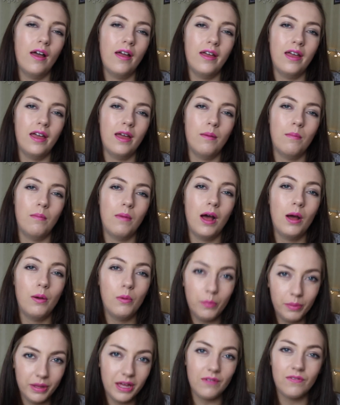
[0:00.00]
um, I
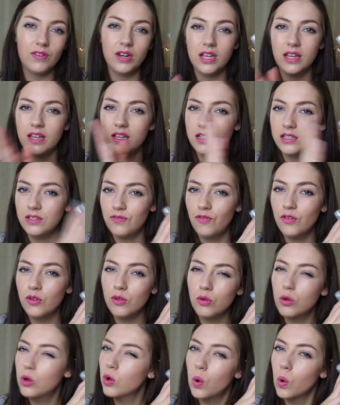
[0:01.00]
will be giving it its
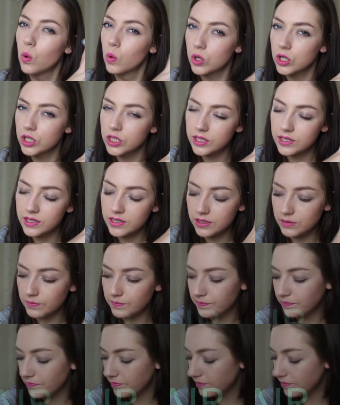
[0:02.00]
full course.